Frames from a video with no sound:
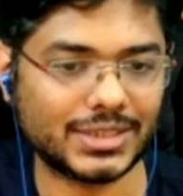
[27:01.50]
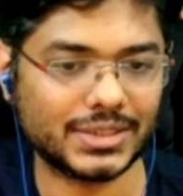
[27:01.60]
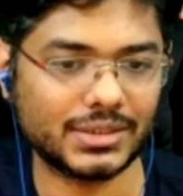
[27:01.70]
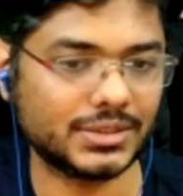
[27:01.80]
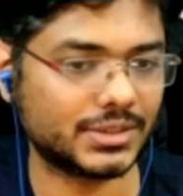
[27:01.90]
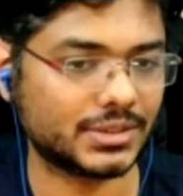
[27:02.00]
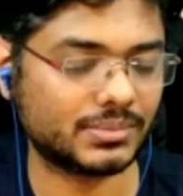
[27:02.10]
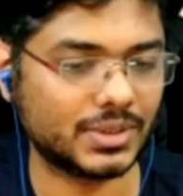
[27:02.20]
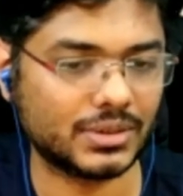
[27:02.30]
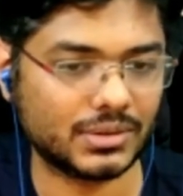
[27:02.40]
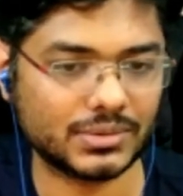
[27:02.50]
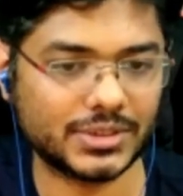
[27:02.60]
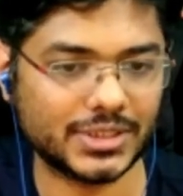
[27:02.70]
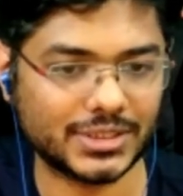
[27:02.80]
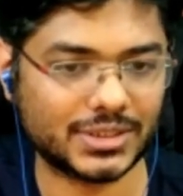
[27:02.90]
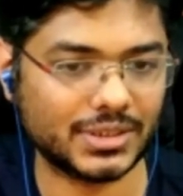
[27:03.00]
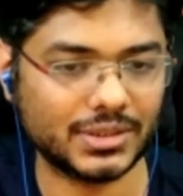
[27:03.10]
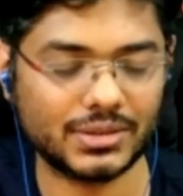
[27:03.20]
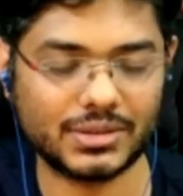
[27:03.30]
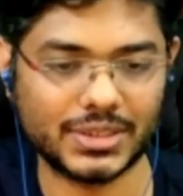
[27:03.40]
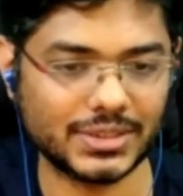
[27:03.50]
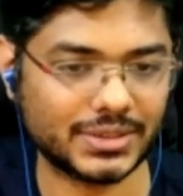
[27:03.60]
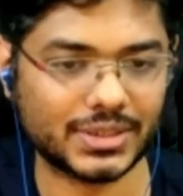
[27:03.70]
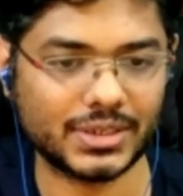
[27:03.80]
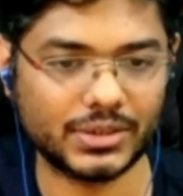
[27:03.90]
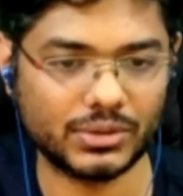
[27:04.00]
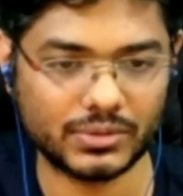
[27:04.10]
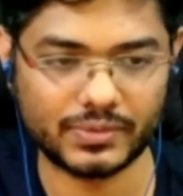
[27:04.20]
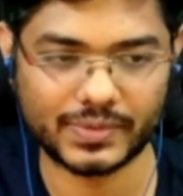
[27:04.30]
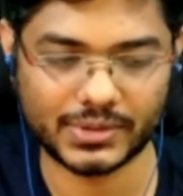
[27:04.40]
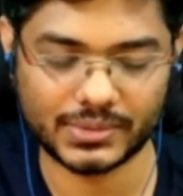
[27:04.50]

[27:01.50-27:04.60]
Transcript: classical chess. The chess strength is kind of,